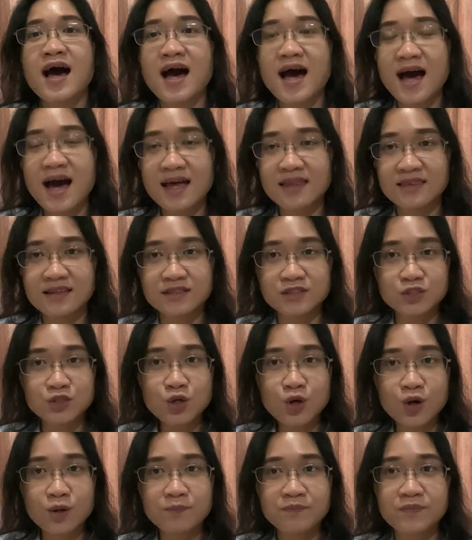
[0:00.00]
At the
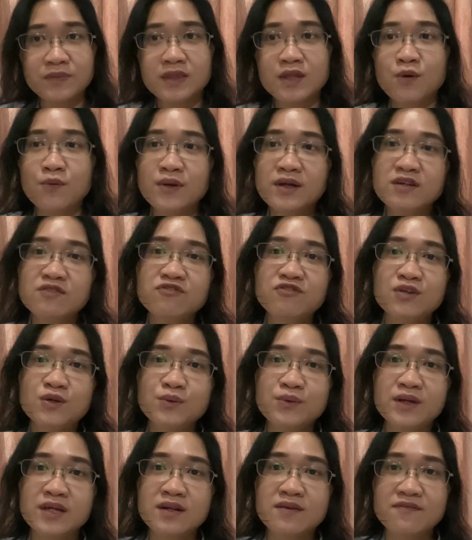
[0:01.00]
top, the wind
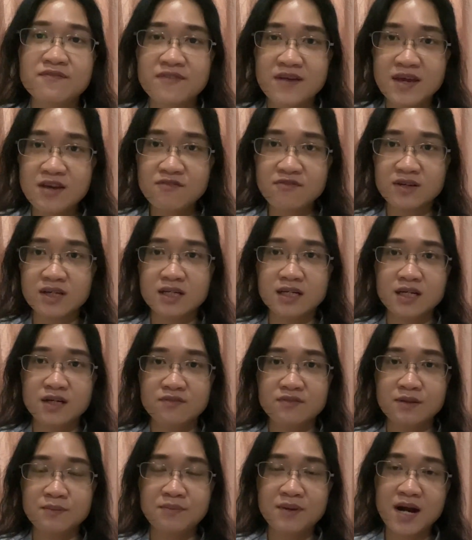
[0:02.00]
flew in favor
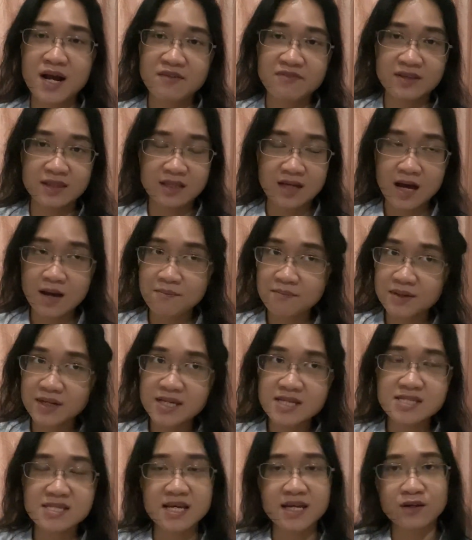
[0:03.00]
of the private
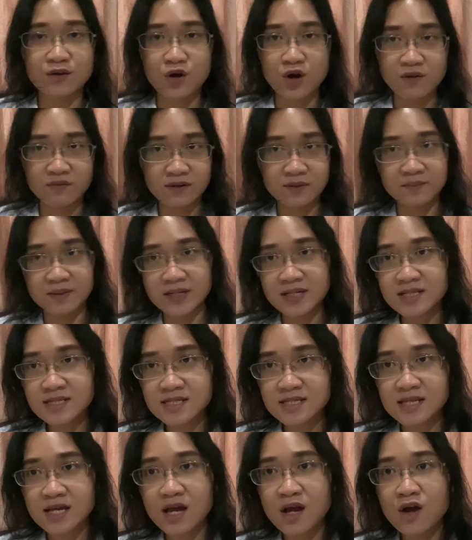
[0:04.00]
companies and
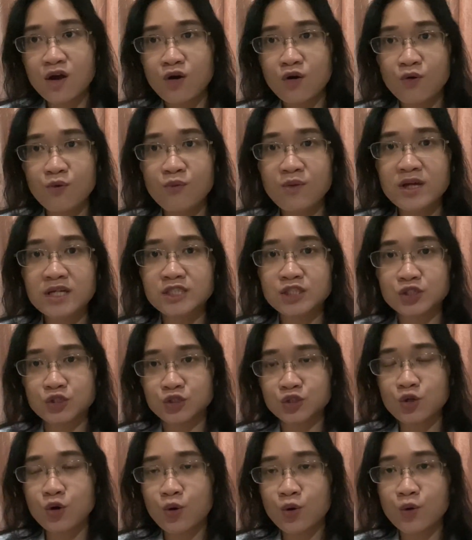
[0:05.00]
governments, which
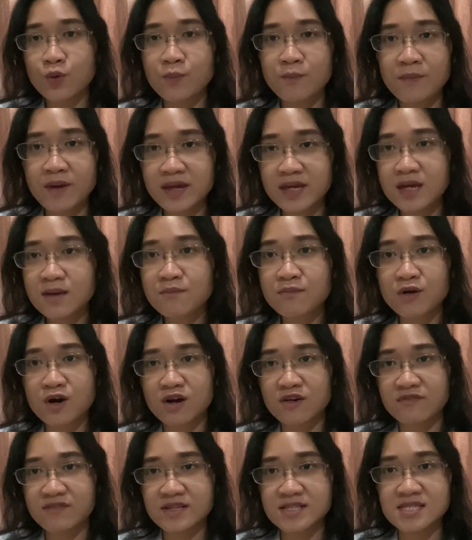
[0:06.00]
saw making
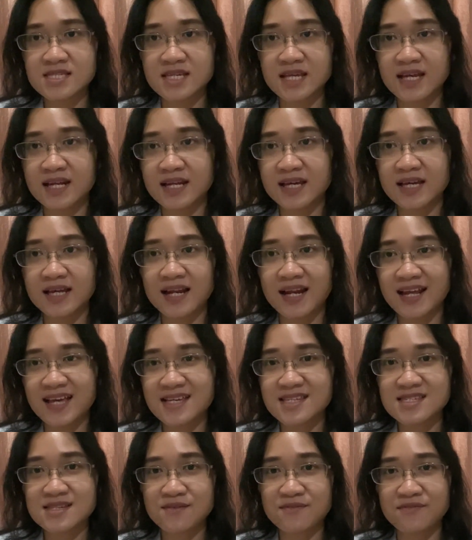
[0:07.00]
profits in a
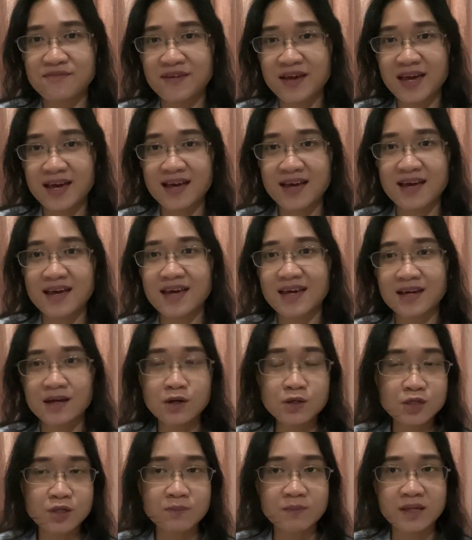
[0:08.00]
laissez-faire
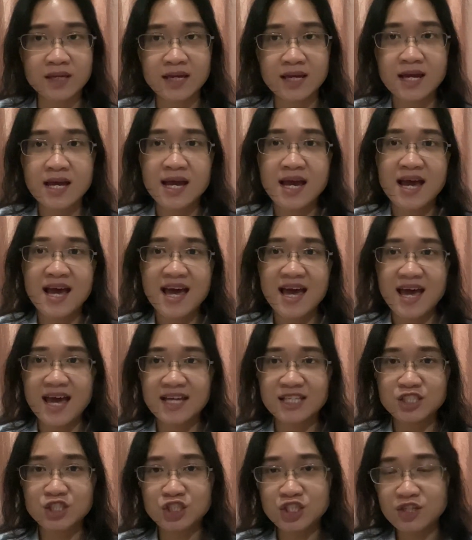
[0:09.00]
economy
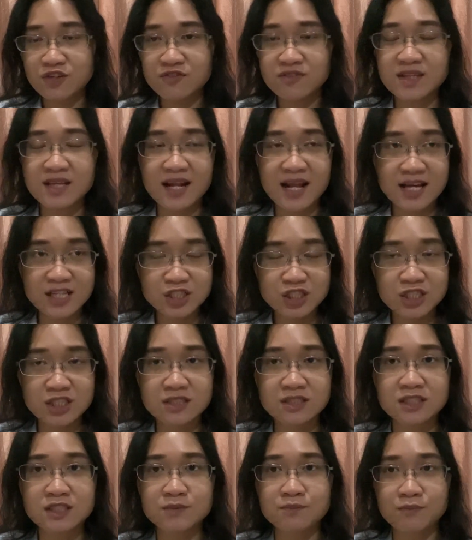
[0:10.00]
achieve the
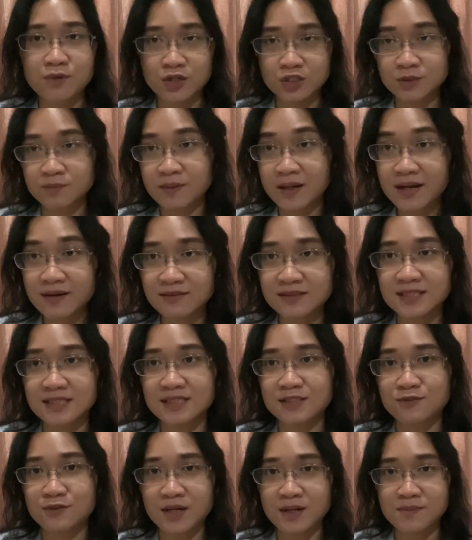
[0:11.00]
nation's prosperity
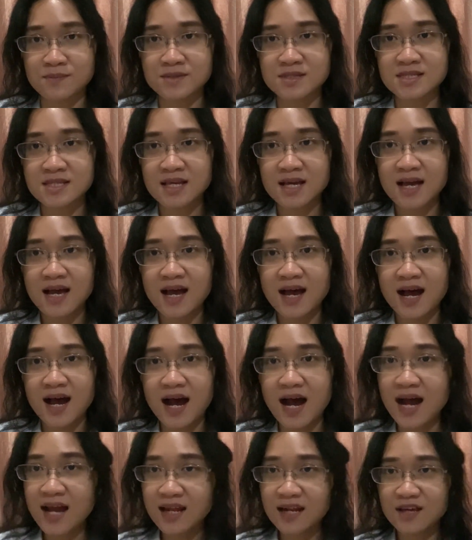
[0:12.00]
dreams.
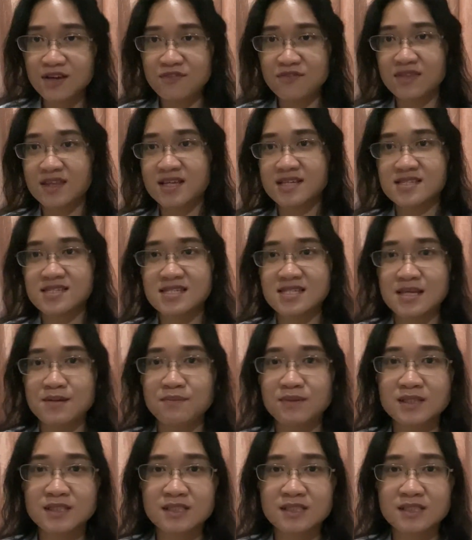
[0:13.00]
I leave this simple